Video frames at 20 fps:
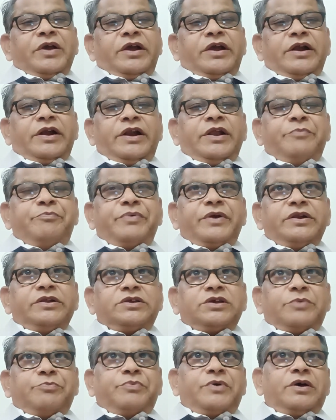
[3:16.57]
it
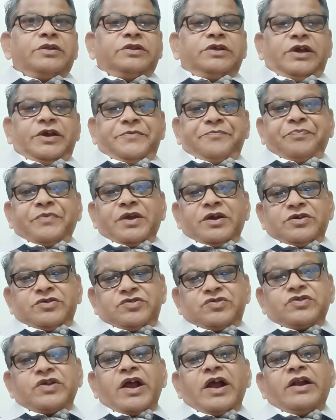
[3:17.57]
depends upon the
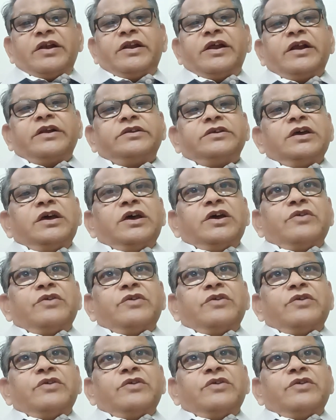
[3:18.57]
standards.